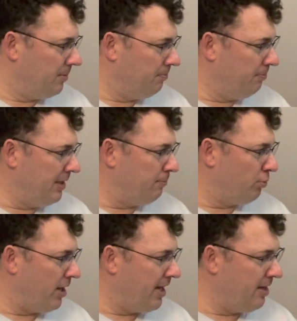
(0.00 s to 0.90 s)
me and
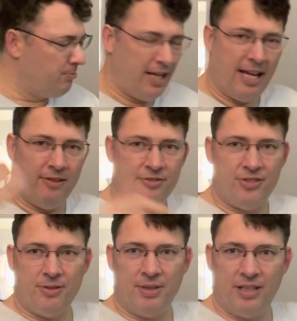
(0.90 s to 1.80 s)
Brad, we have
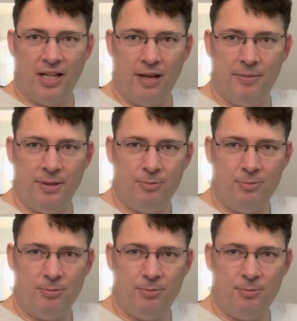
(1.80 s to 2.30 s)
something in common.